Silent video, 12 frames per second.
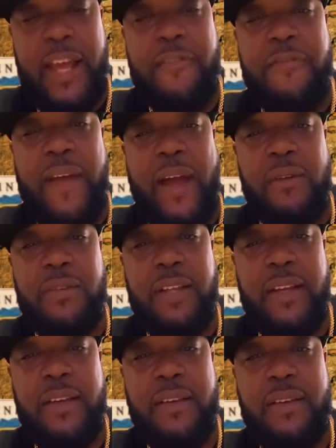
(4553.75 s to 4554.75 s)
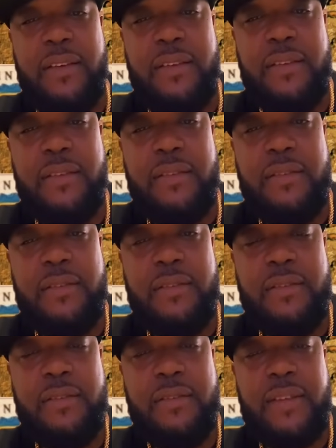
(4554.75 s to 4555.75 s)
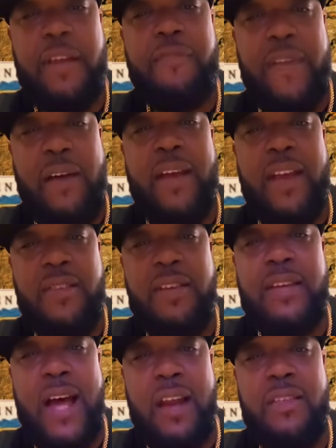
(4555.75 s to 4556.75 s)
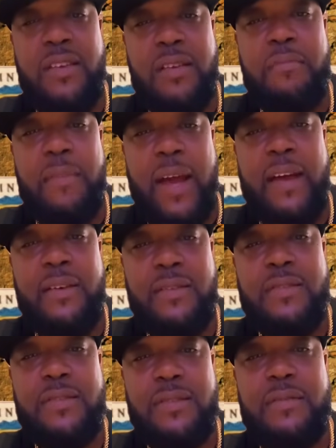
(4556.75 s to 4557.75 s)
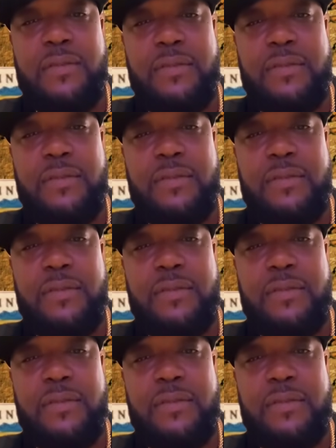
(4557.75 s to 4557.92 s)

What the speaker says: They found it. They found ancient knowledge in the mounds.